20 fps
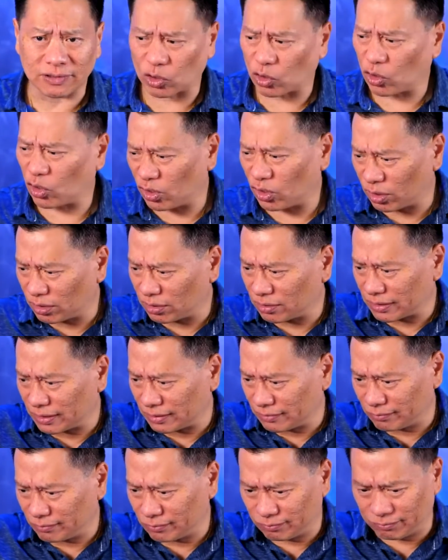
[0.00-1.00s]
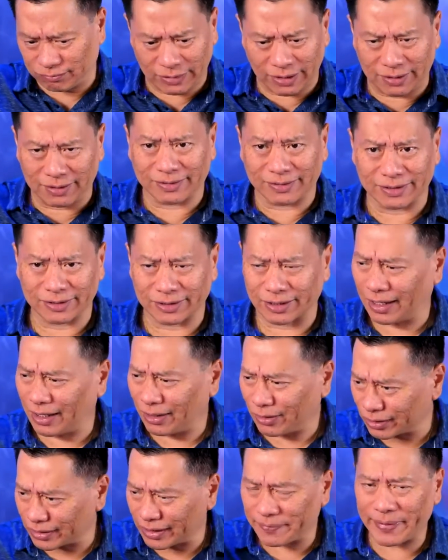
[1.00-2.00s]
They're all in. You
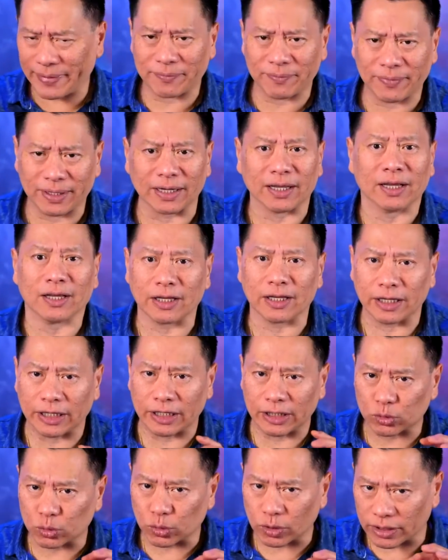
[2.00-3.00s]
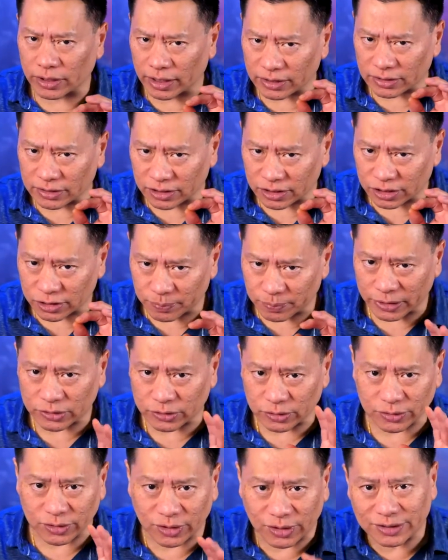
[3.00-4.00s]
go, how could they make money? Each one has their
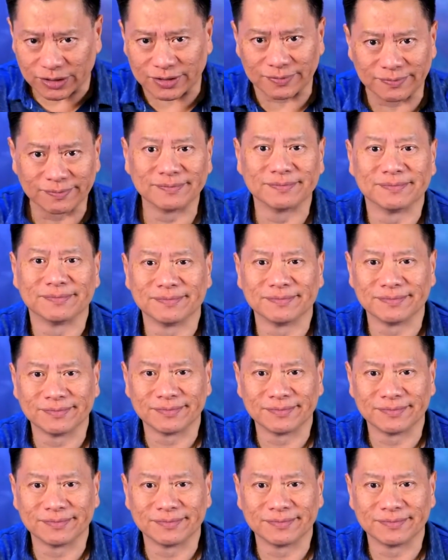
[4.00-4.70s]
special sauce.